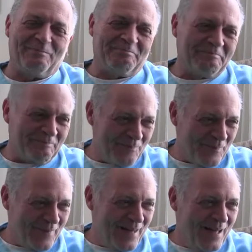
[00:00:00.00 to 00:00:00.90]
Either.
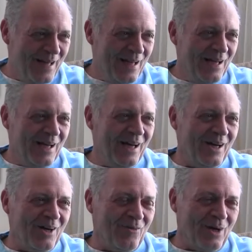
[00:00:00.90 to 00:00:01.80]

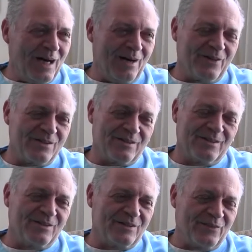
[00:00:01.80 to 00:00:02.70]
Oh wow, there's
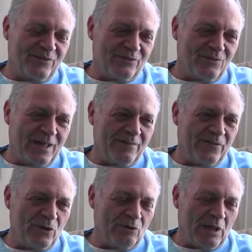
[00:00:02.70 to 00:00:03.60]
there's a, quite a
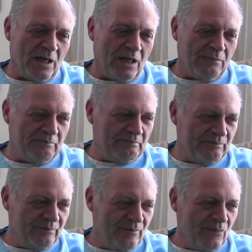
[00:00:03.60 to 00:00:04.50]
few. Um,
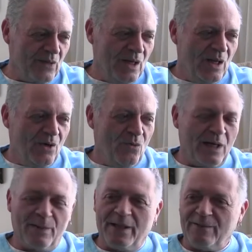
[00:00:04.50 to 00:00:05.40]

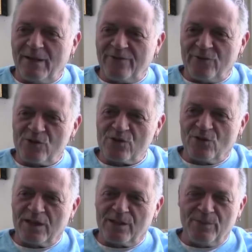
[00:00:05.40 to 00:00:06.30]
when I made my first
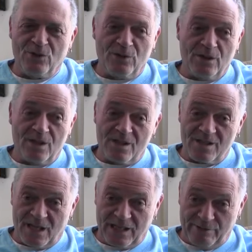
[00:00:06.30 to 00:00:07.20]
Holy Communion in the
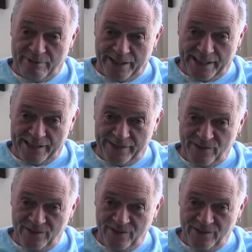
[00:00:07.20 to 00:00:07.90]
second grade,